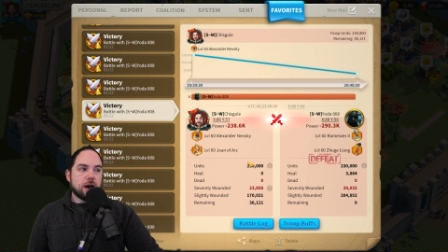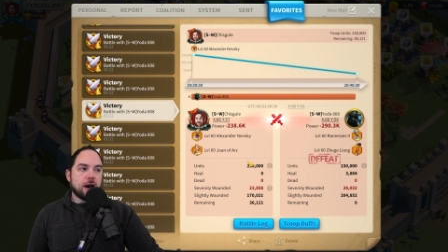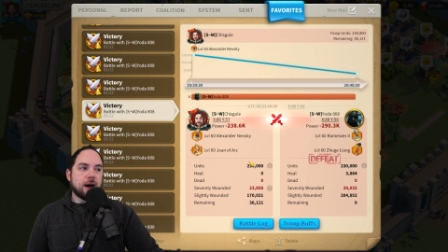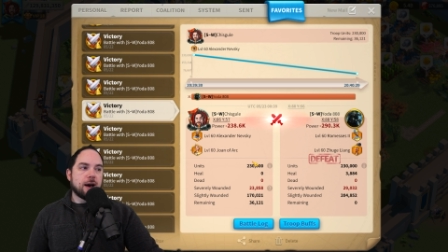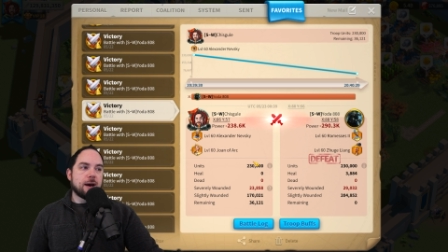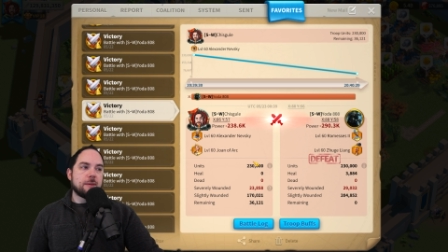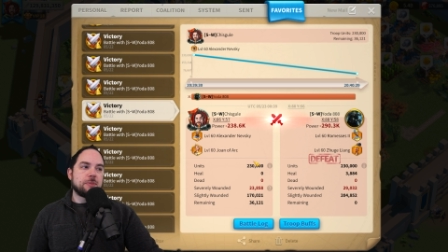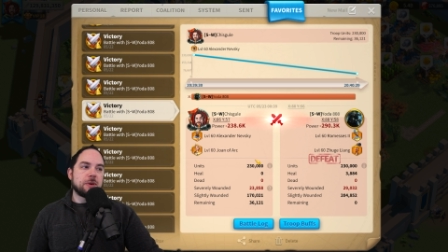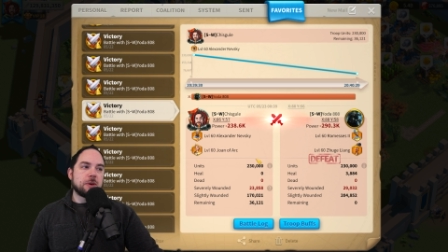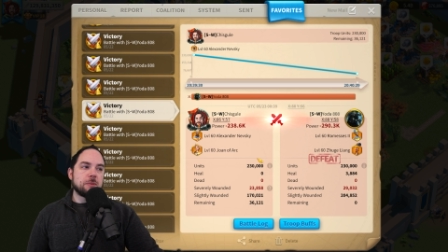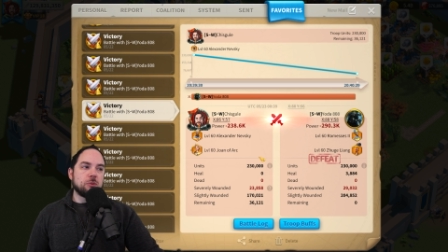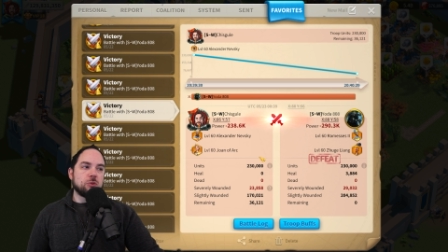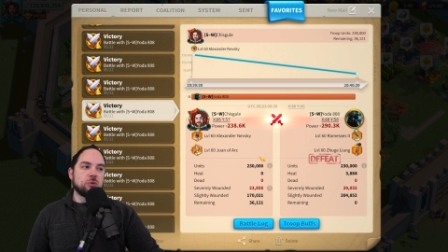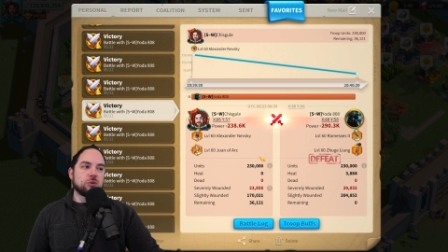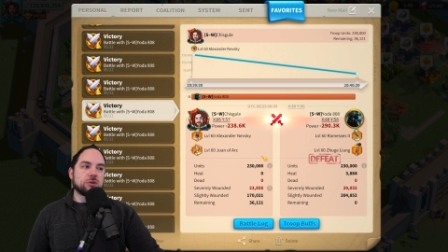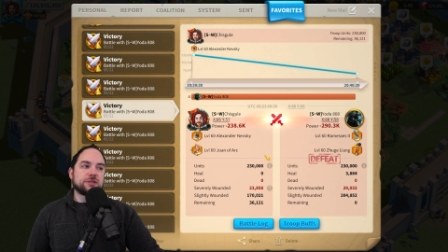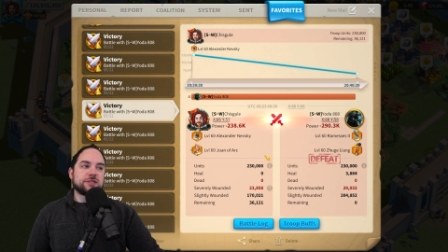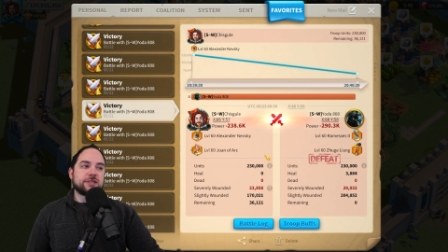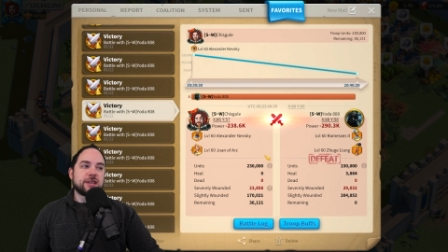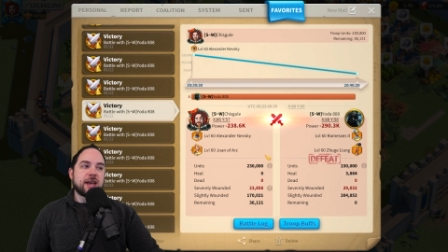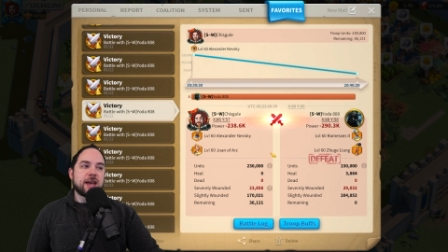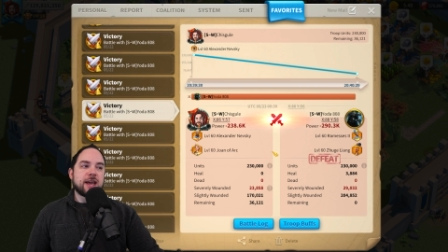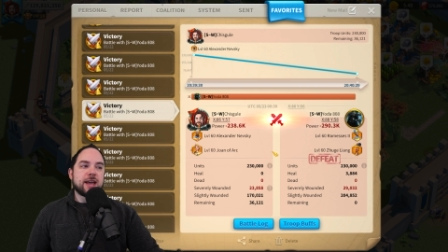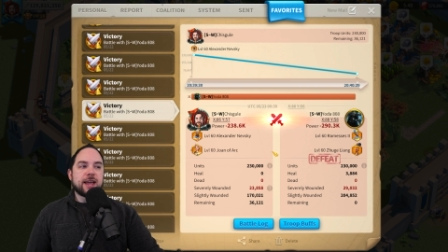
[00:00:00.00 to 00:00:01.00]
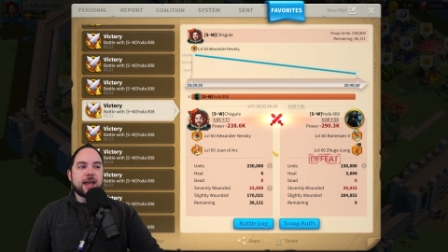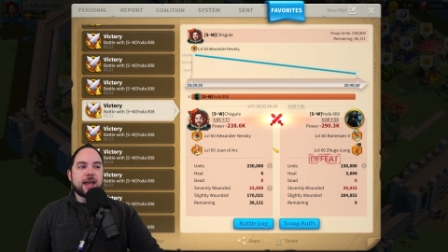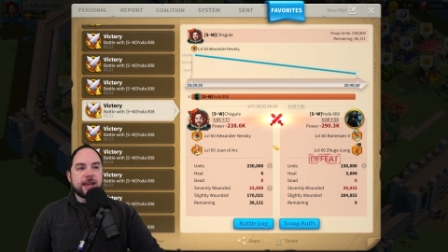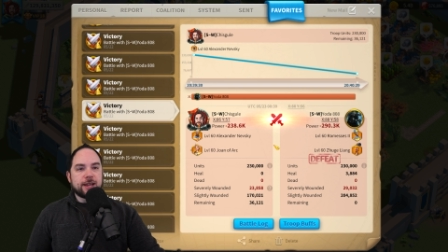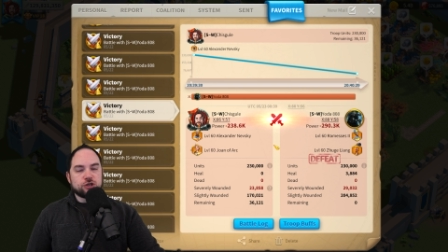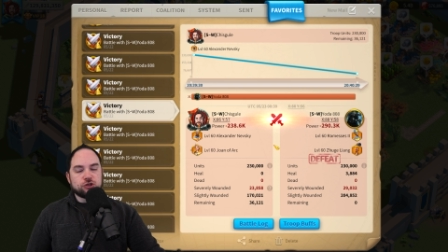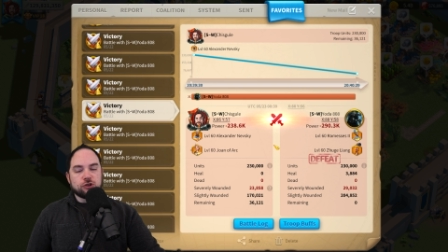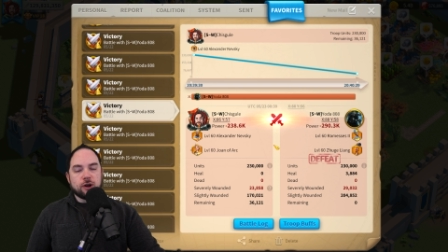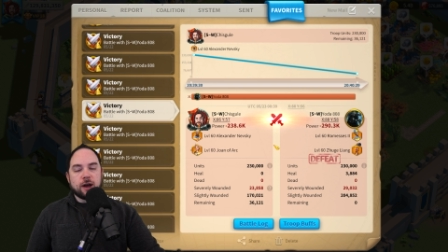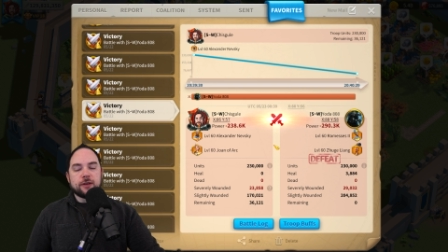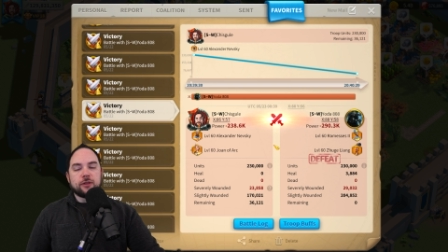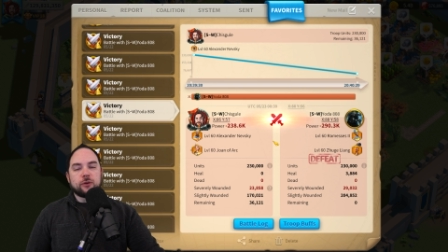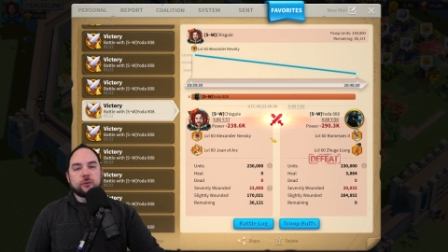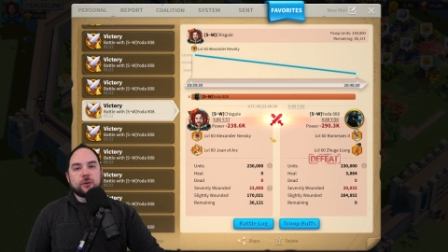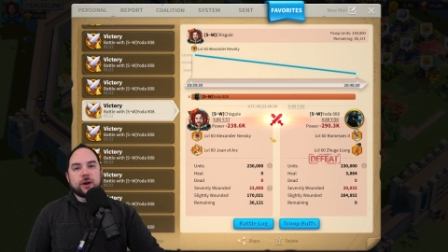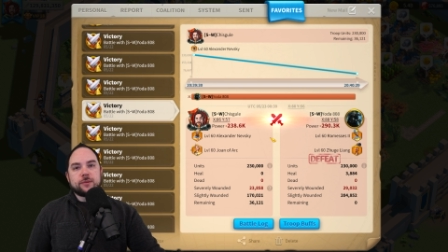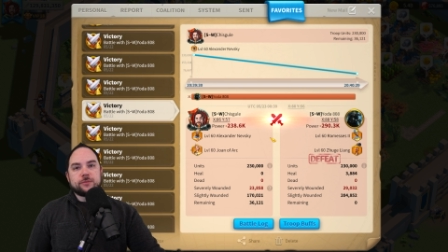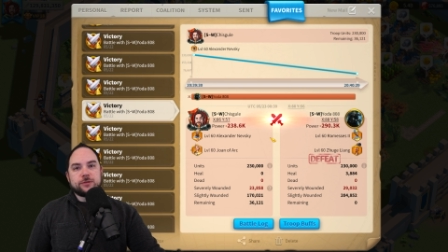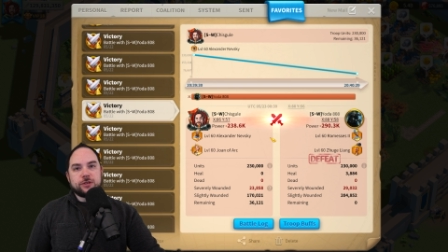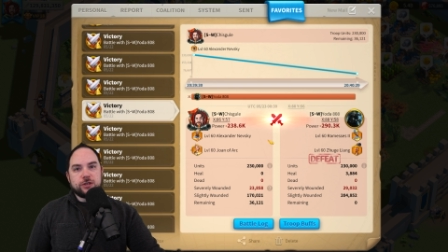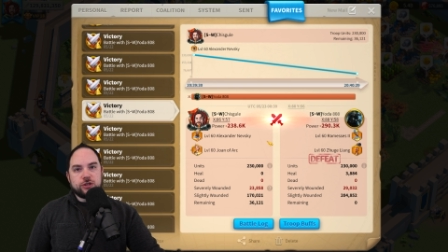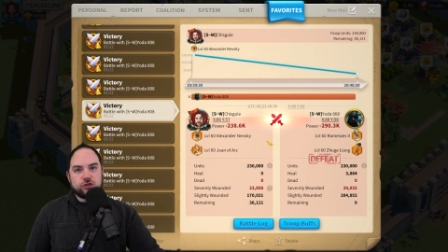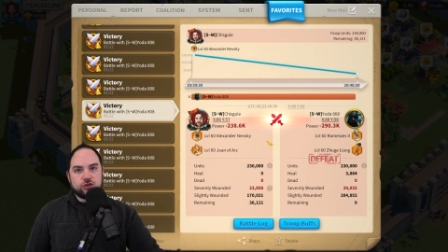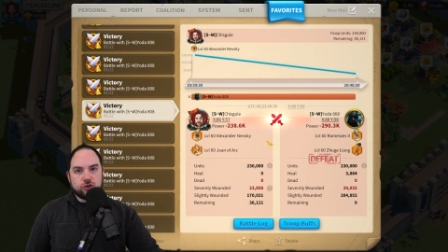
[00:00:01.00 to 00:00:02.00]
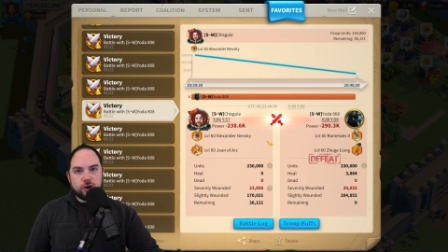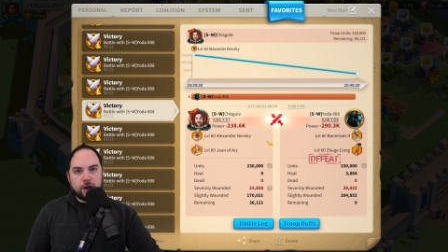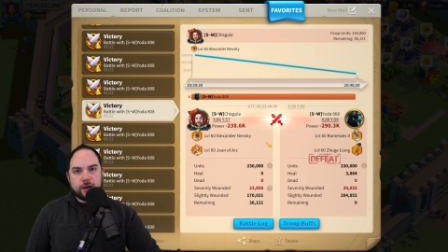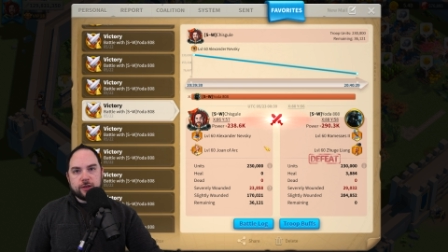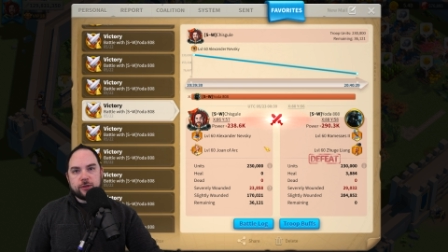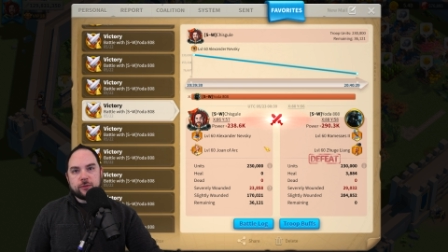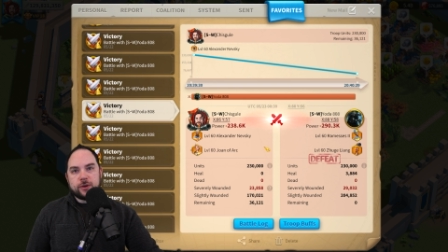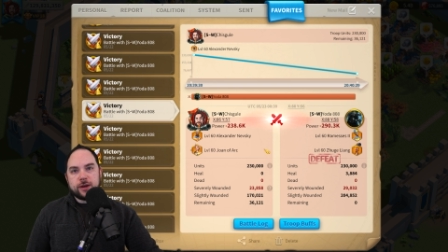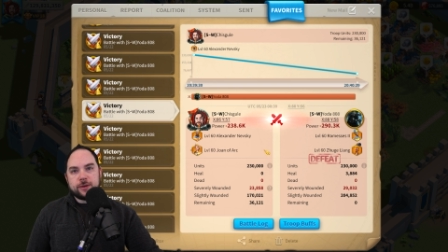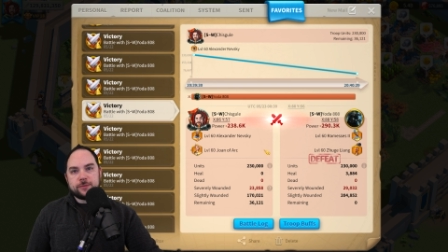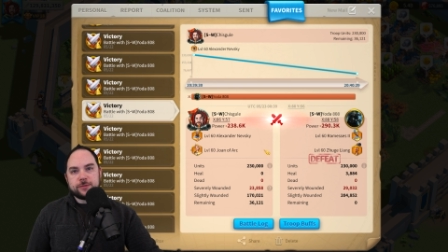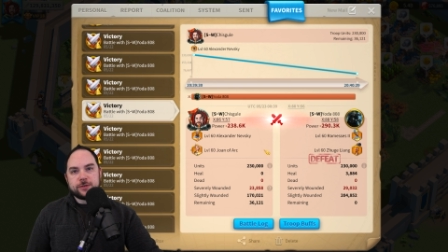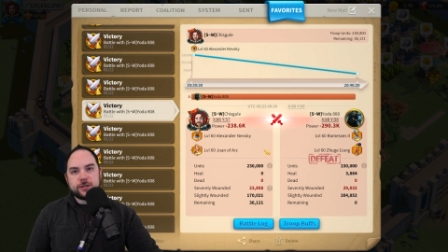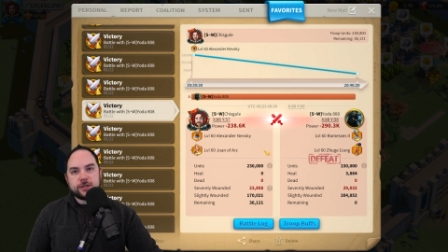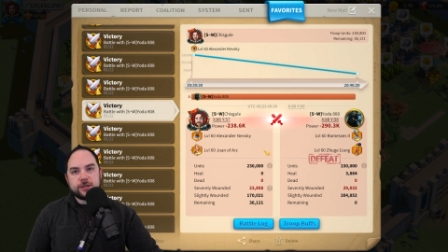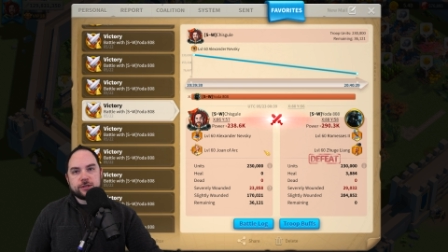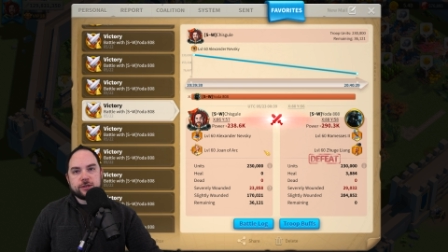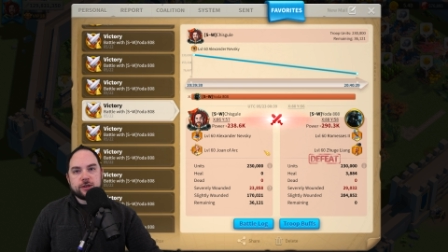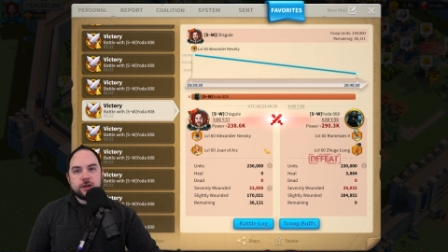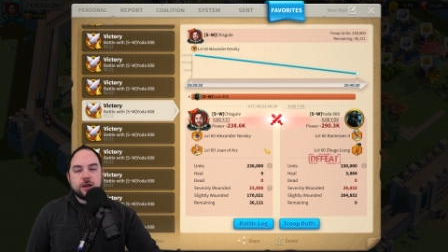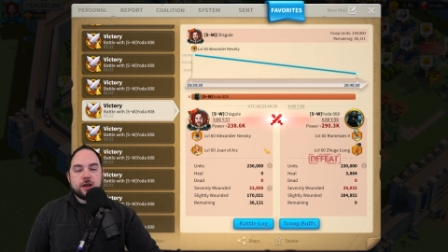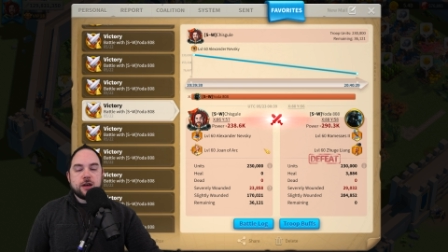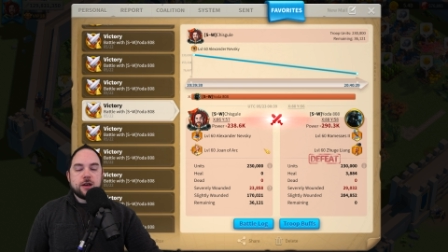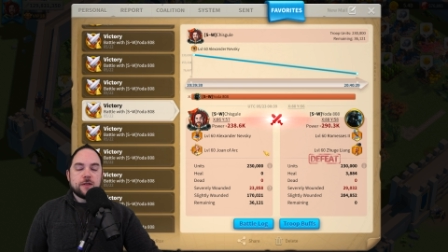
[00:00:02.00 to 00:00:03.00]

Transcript: Uh, people were saying, hey, try the Ramses, try the Ramses.